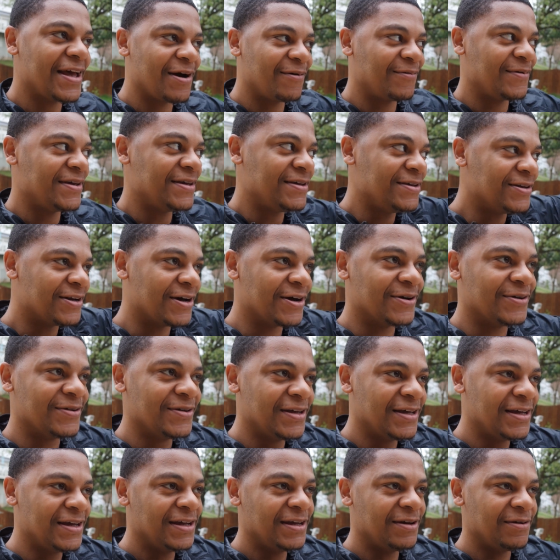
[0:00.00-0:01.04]
that we, you know,
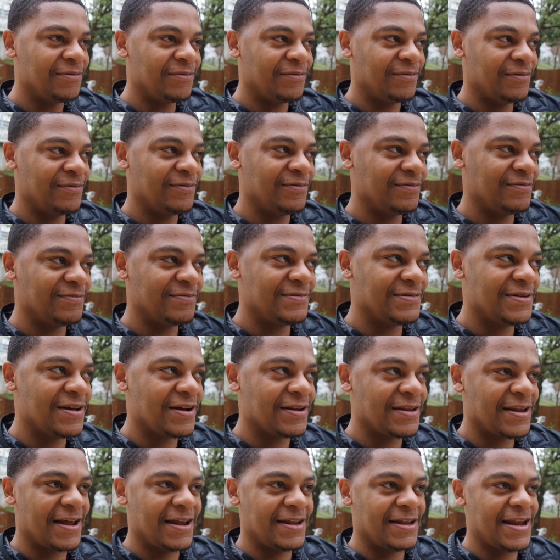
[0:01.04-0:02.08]

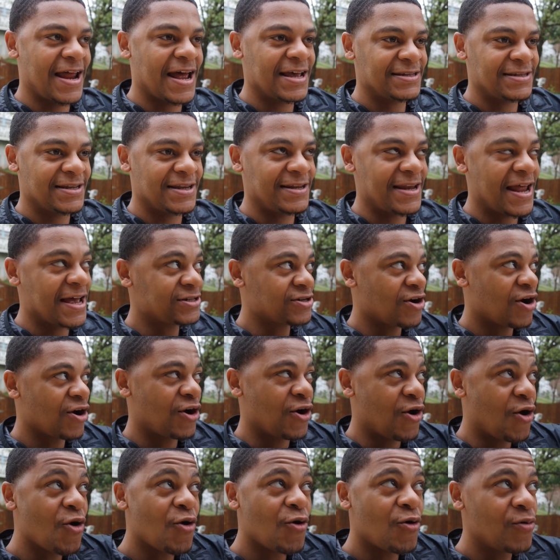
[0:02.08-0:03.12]
that, that's that's our
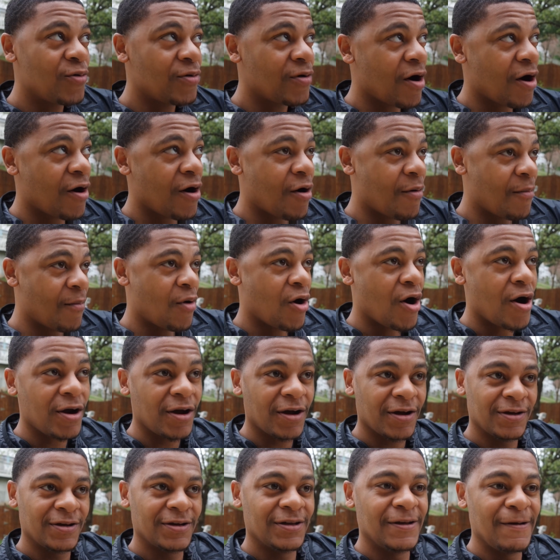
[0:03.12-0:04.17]
goal, our, our
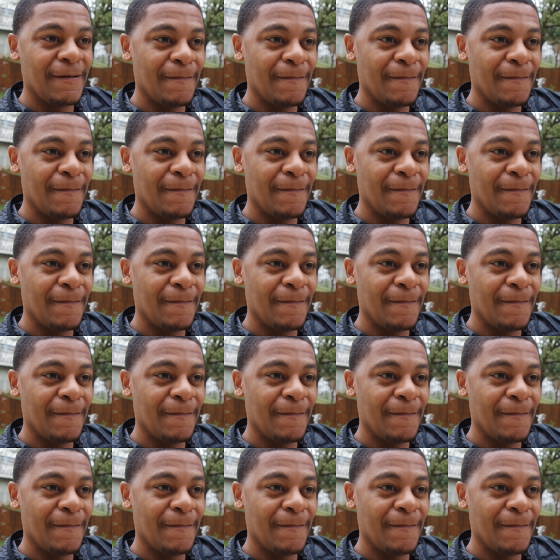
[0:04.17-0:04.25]
mark.